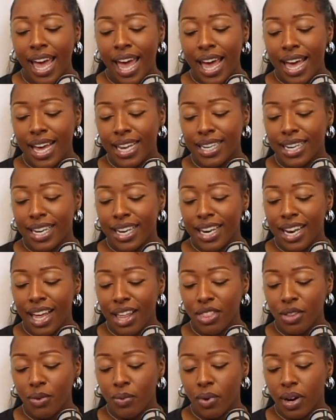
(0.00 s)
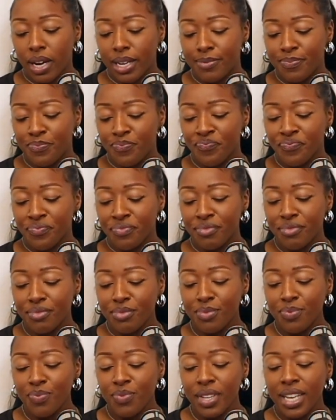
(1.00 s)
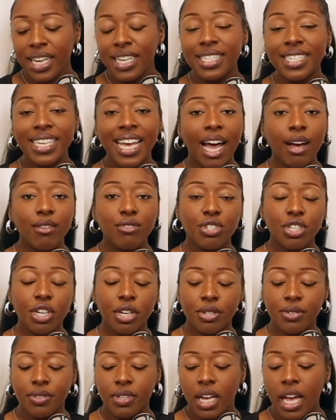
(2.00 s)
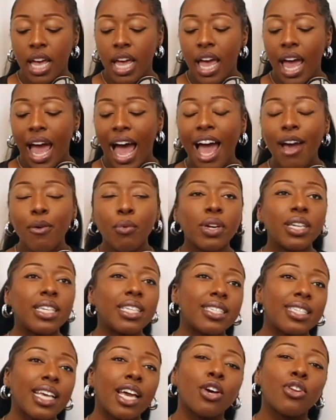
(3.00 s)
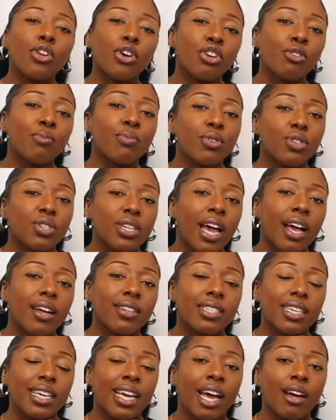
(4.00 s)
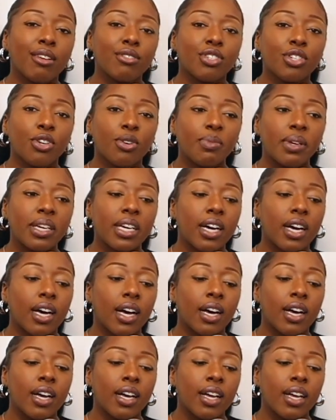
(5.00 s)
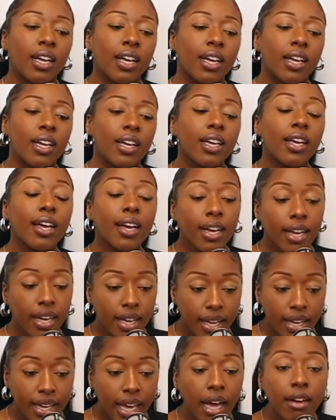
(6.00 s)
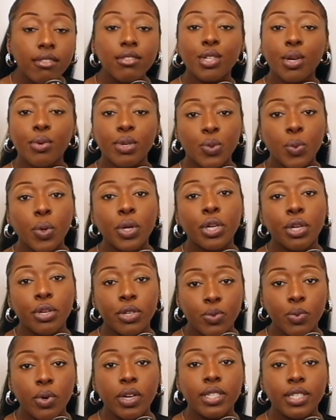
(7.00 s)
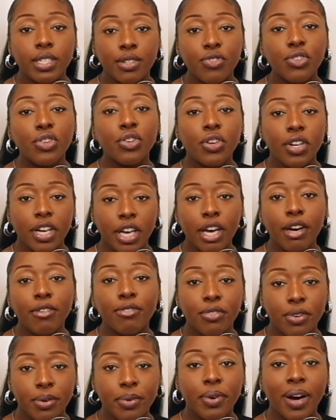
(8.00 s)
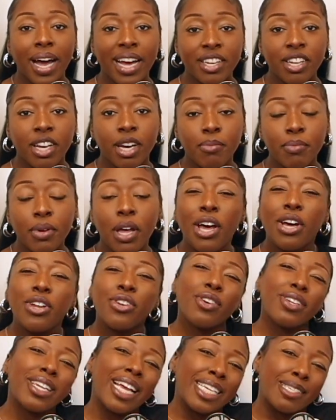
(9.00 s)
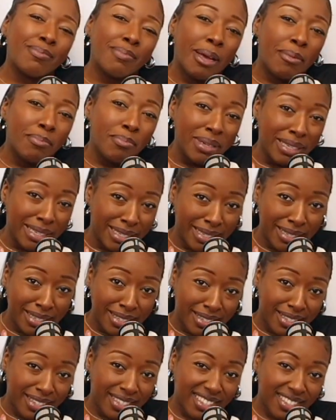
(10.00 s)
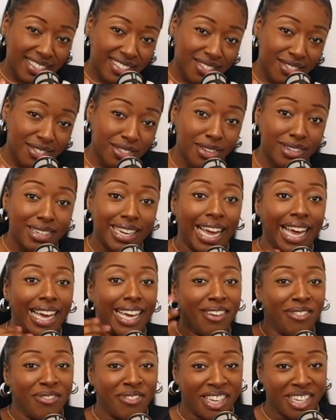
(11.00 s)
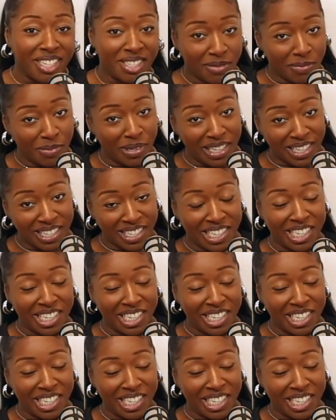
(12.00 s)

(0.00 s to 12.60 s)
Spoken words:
And another one is Gaucho. I want to say an honourable shout out to Gaucho because Gaucho is one of those ones, if you're not careful, will add up. Not that it's my business. Not that it affects me.